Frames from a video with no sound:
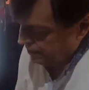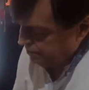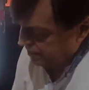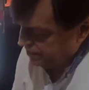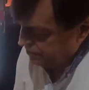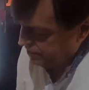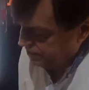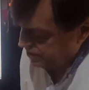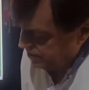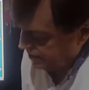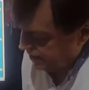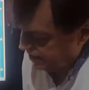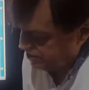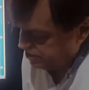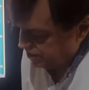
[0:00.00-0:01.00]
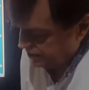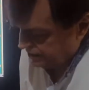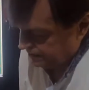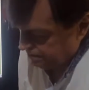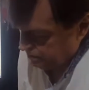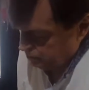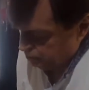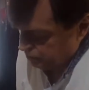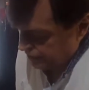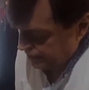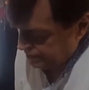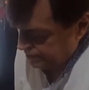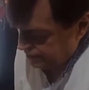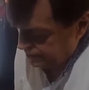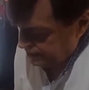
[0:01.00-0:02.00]
But with aging,
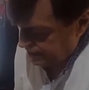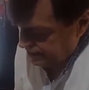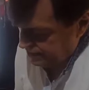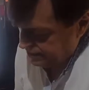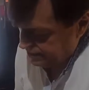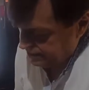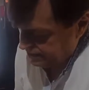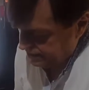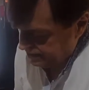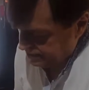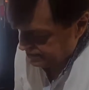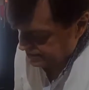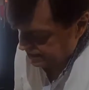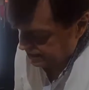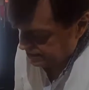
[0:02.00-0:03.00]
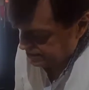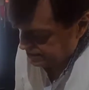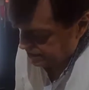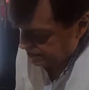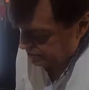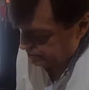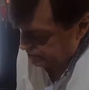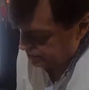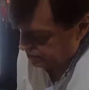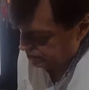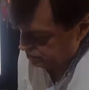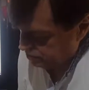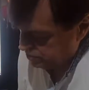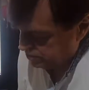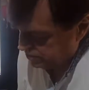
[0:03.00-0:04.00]
the dead cells are
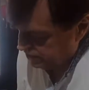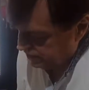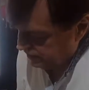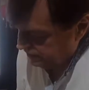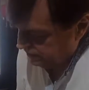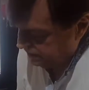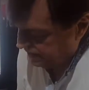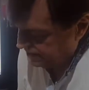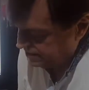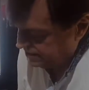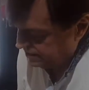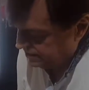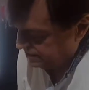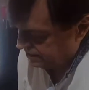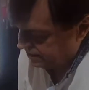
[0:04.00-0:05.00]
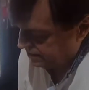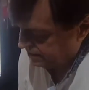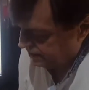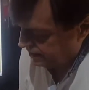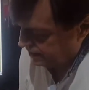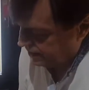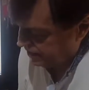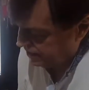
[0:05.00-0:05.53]
produced faster than the